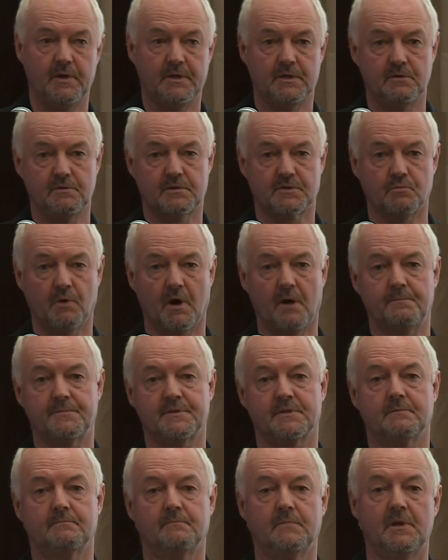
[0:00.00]
do
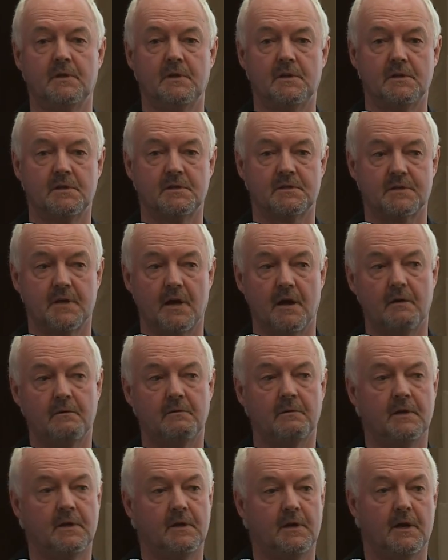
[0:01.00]
swaps,
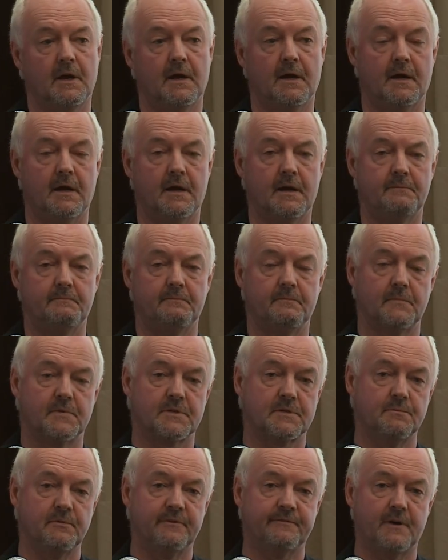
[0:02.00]
so
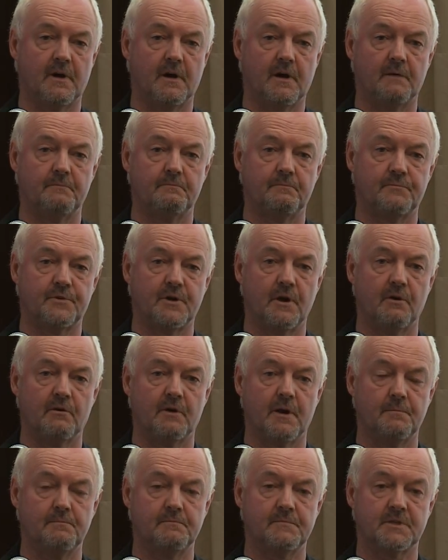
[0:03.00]
some of our
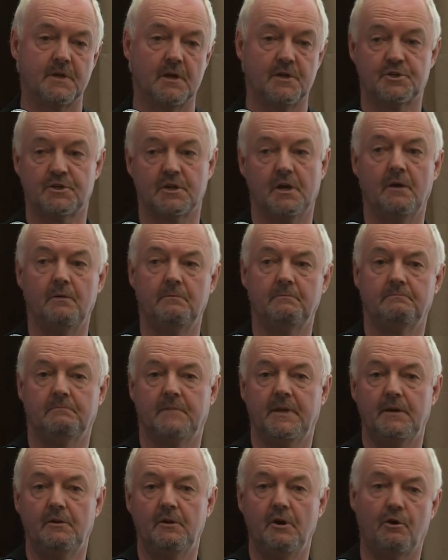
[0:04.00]
programmes are shown
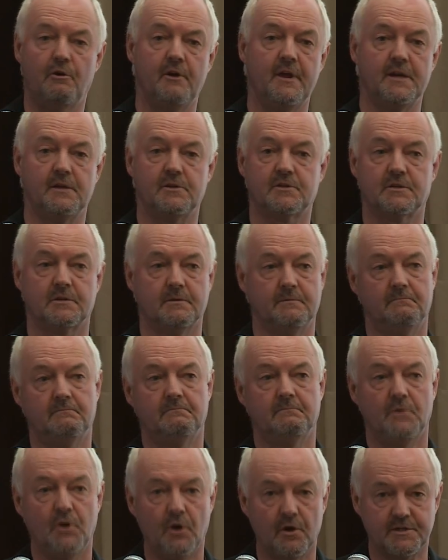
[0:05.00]
in Norwich
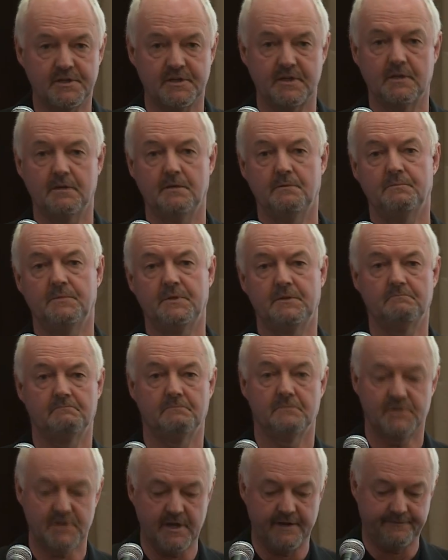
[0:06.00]
and Nottingham and
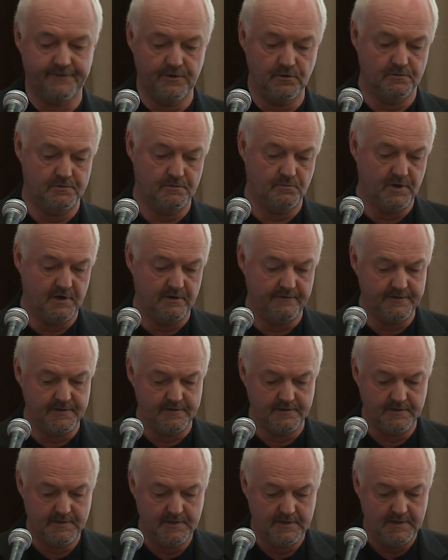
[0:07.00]
Sheffield and wherever.
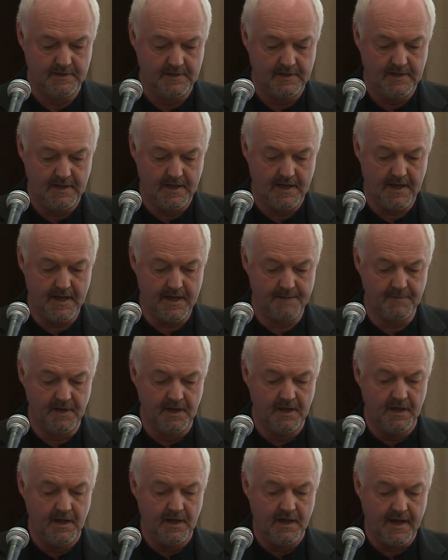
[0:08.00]

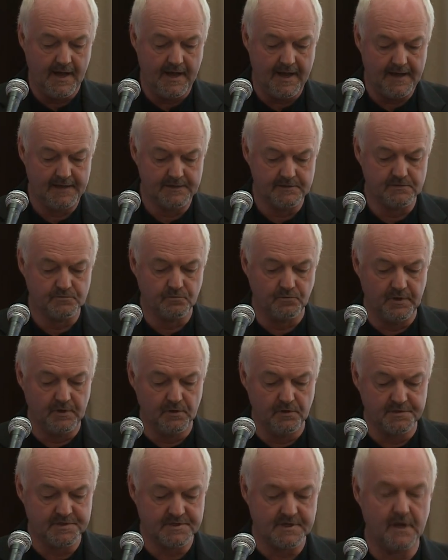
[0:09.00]
And we
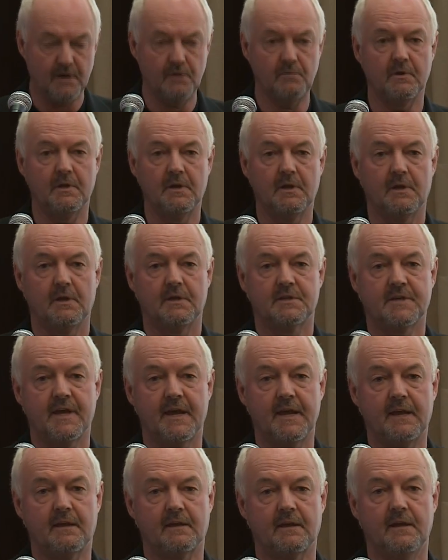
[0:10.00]
also
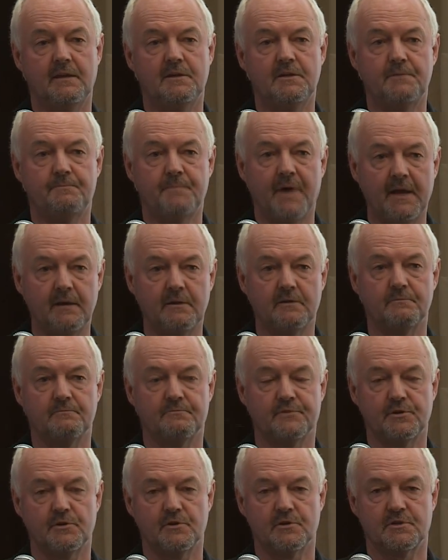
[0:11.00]
take
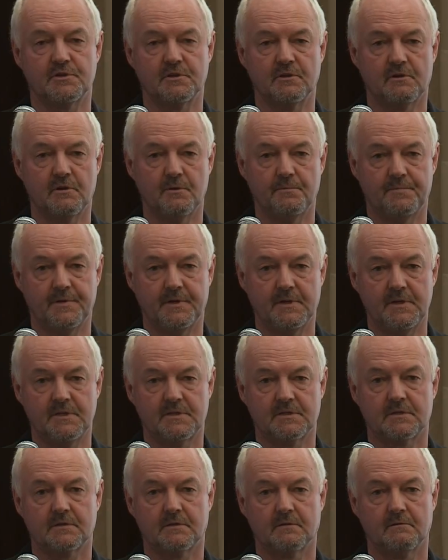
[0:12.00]
independent production
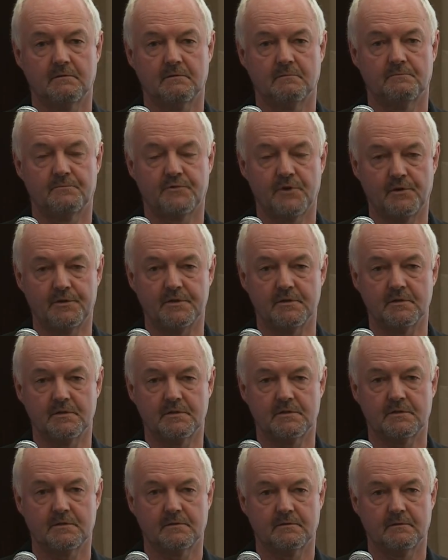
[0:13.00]
companies'
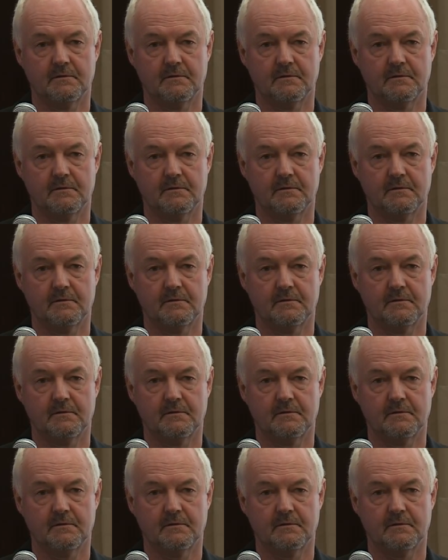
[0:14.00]
product.